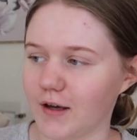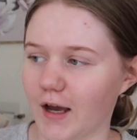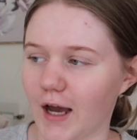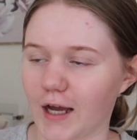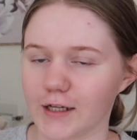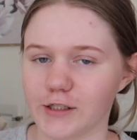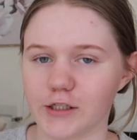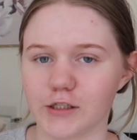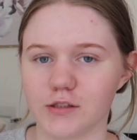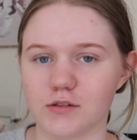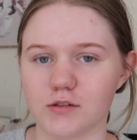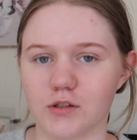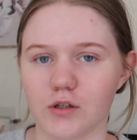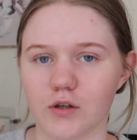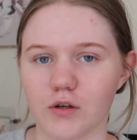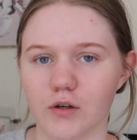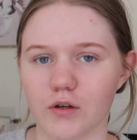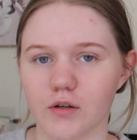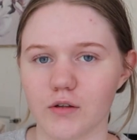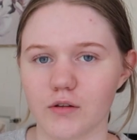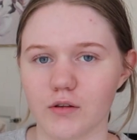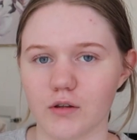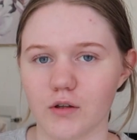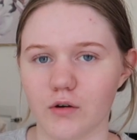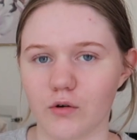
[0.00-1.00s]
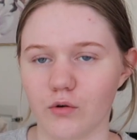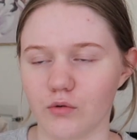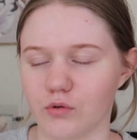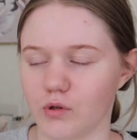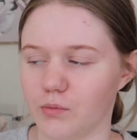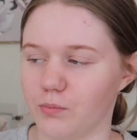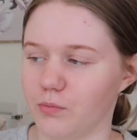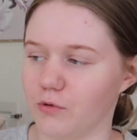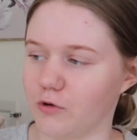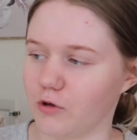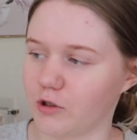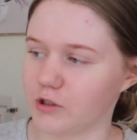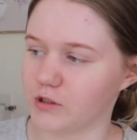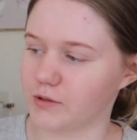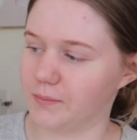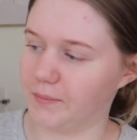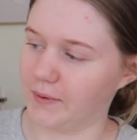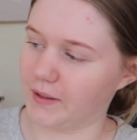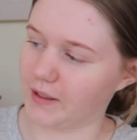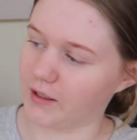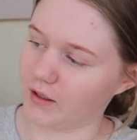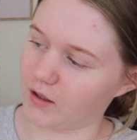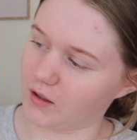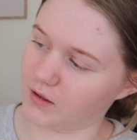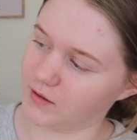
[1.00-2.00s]
I just got all the books,
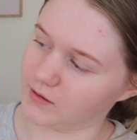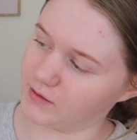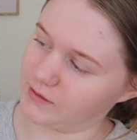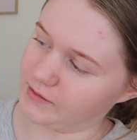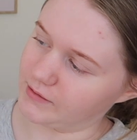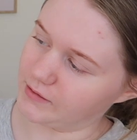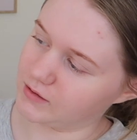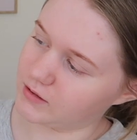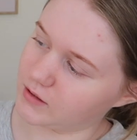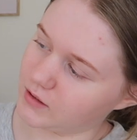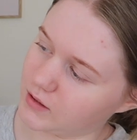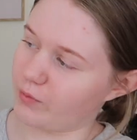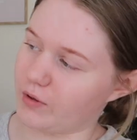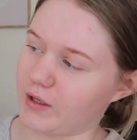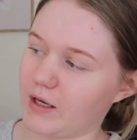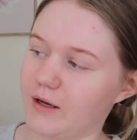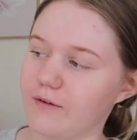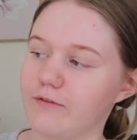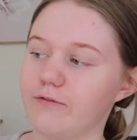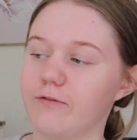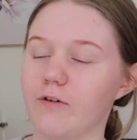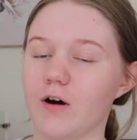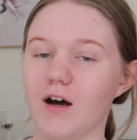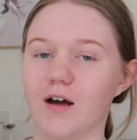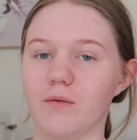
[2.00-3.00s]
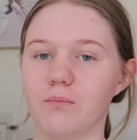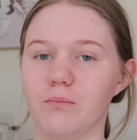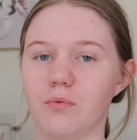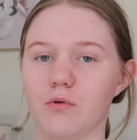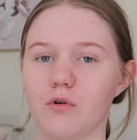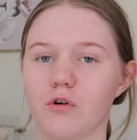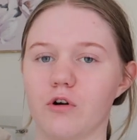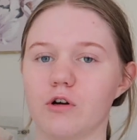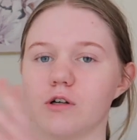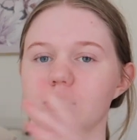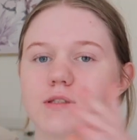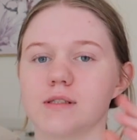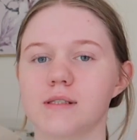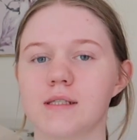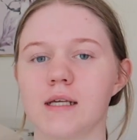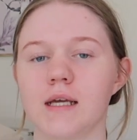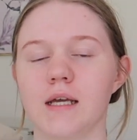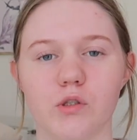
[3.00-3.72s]
because we have 5 books.